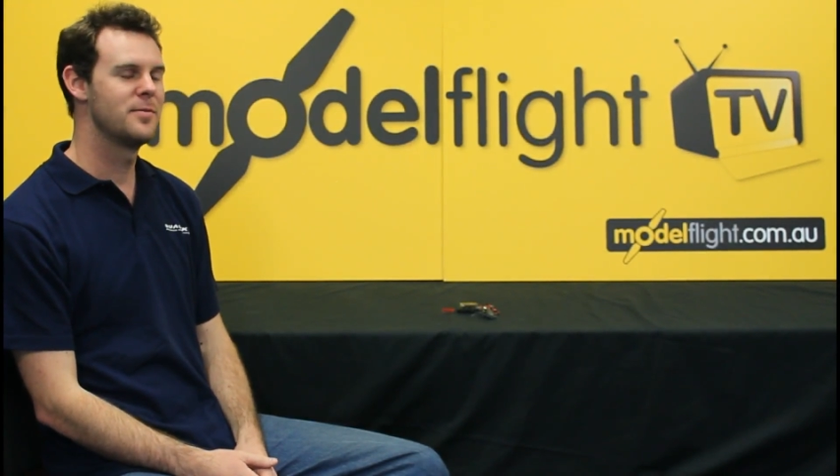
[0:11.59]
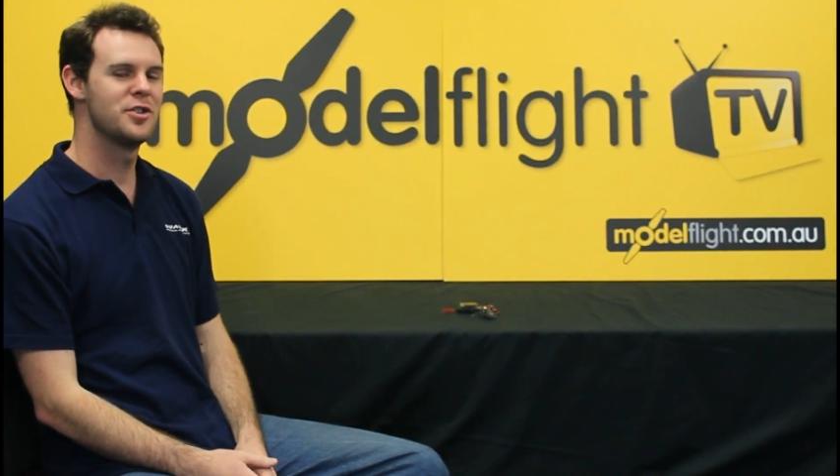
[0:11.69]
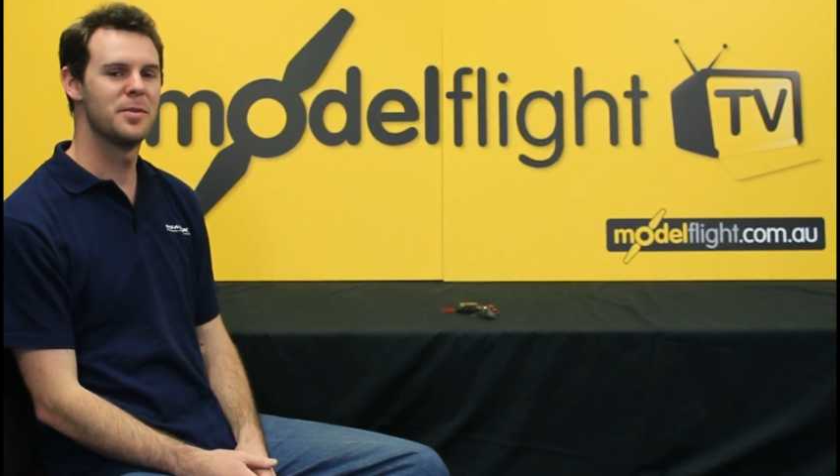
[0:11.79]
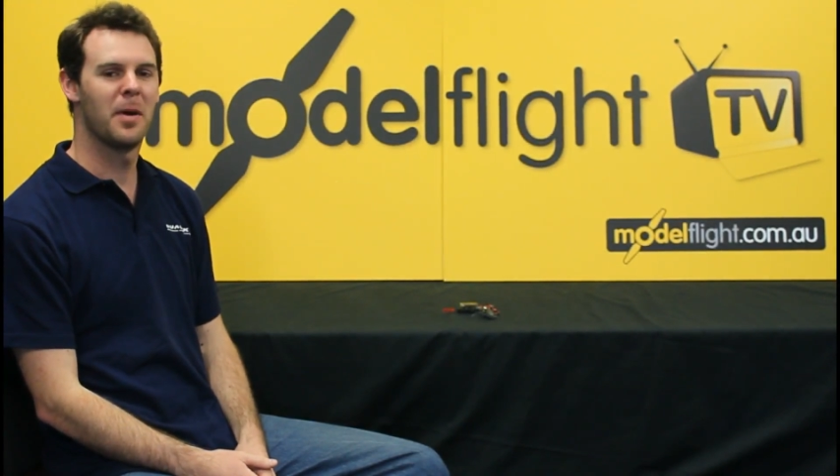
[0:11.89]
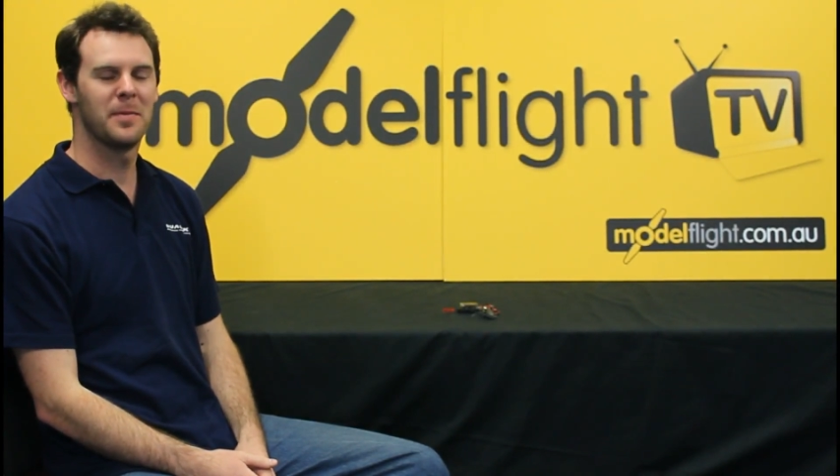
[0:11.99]

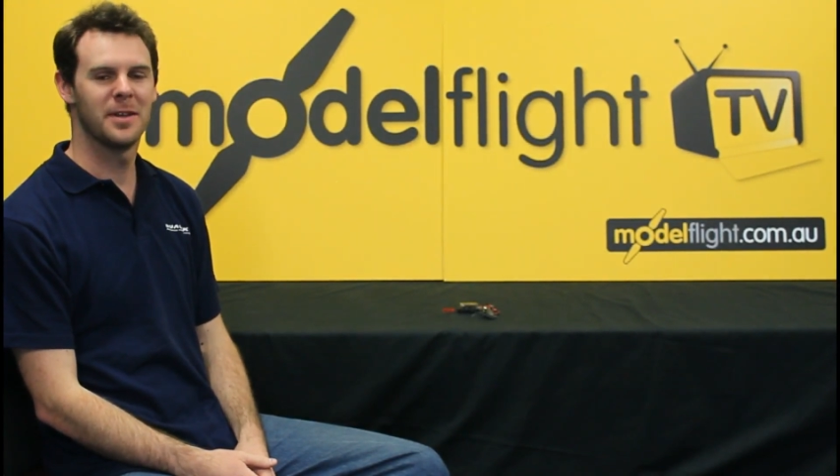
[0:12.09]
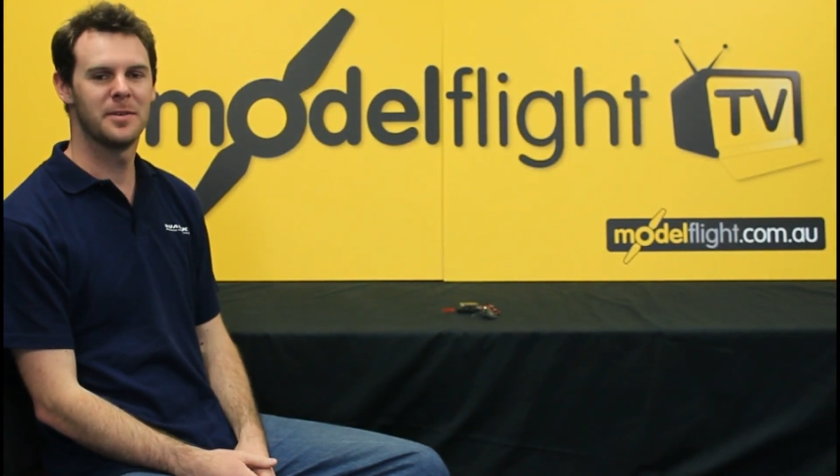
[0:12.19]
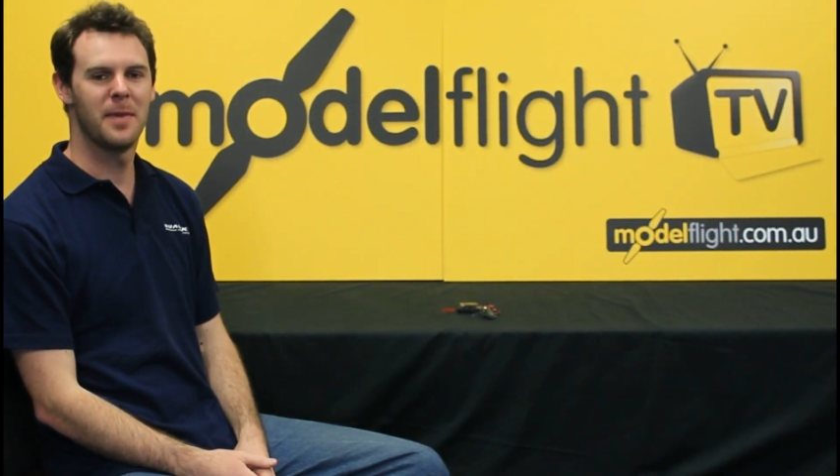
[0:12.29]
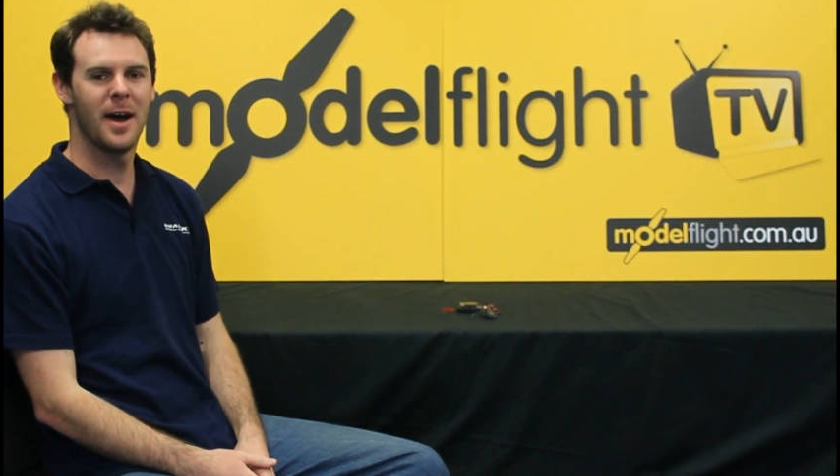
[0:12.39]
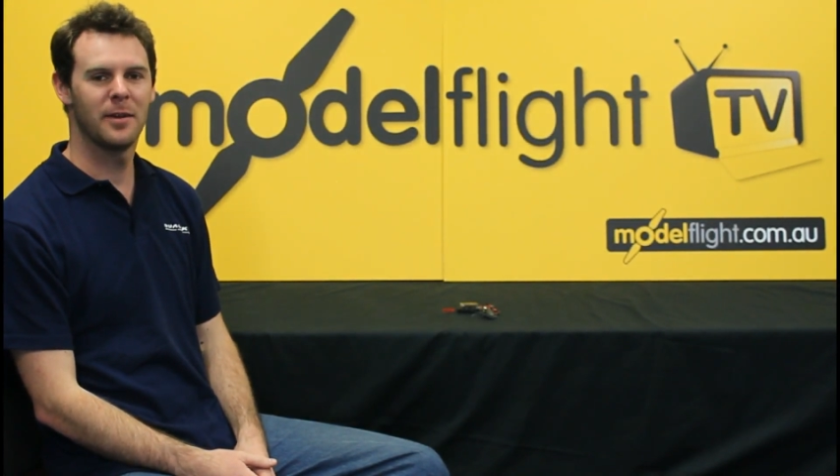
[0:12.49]
due to popular
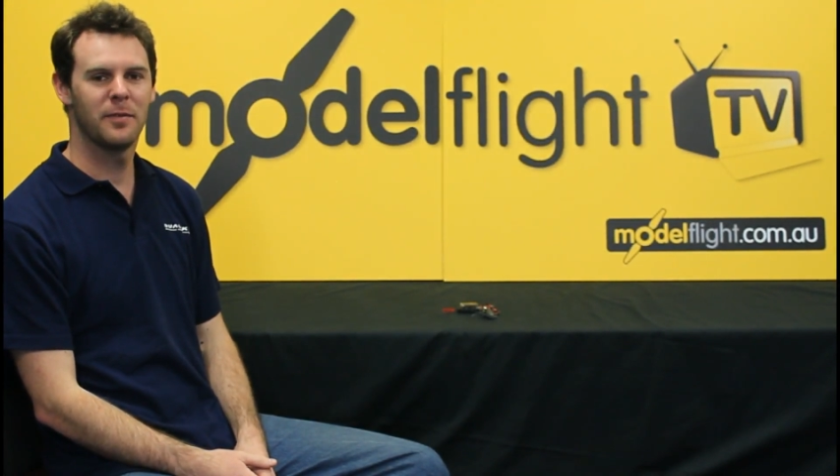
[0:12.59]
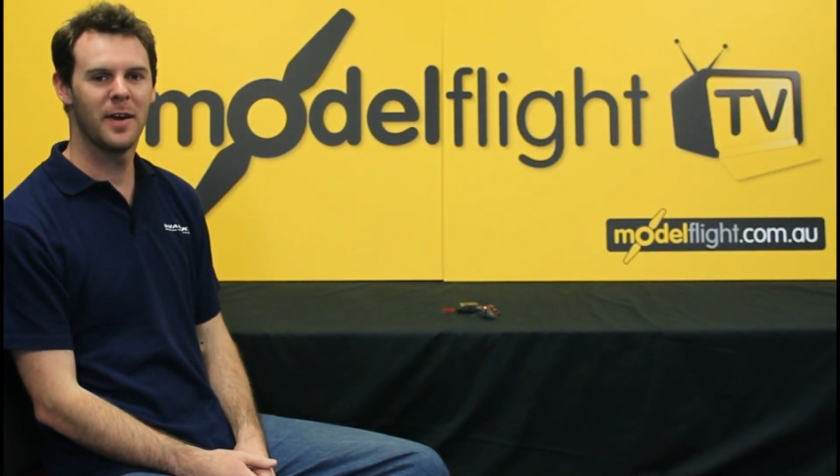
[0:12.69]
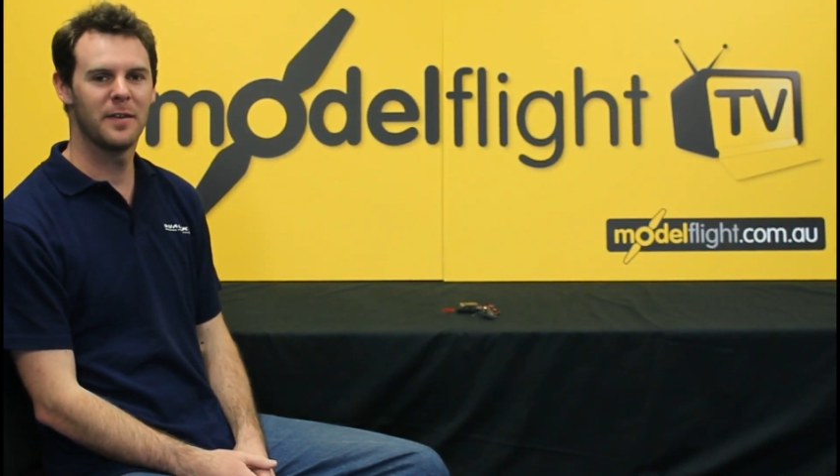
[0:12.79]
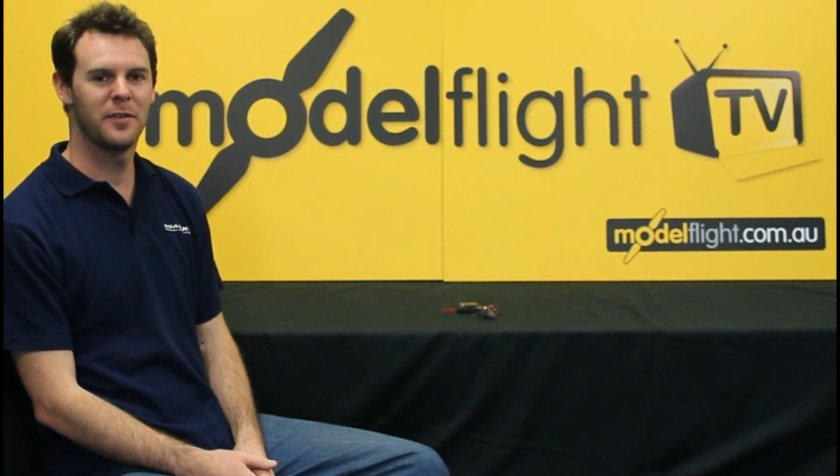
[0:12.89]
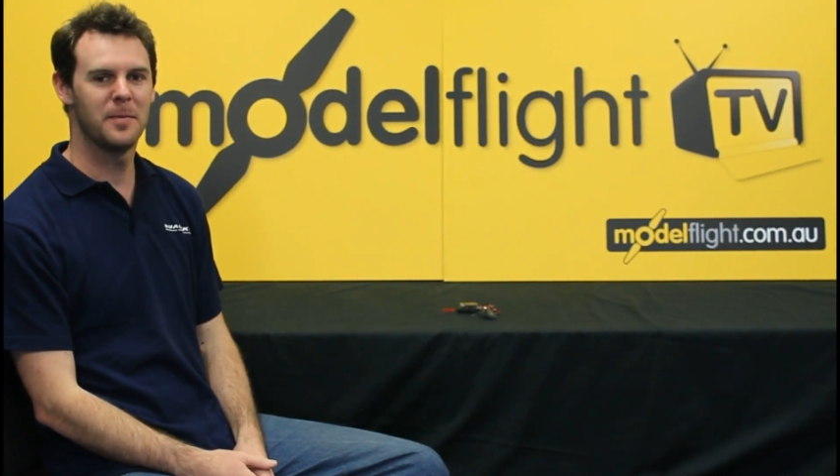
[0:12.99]
demand, we've
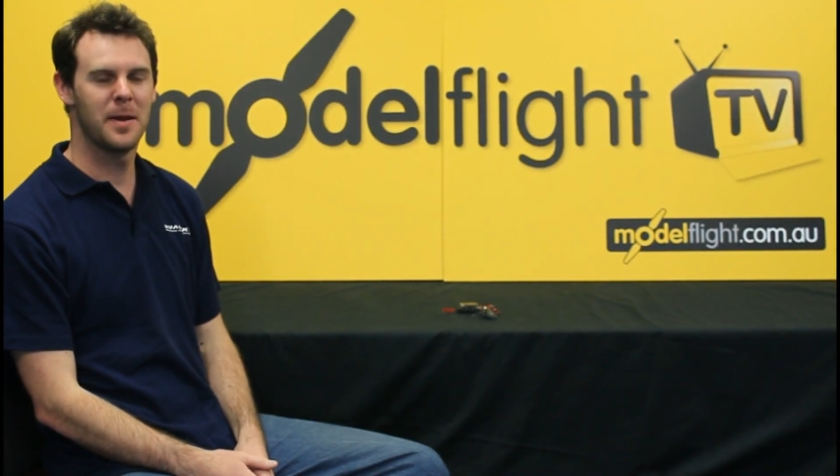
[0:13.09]
had a few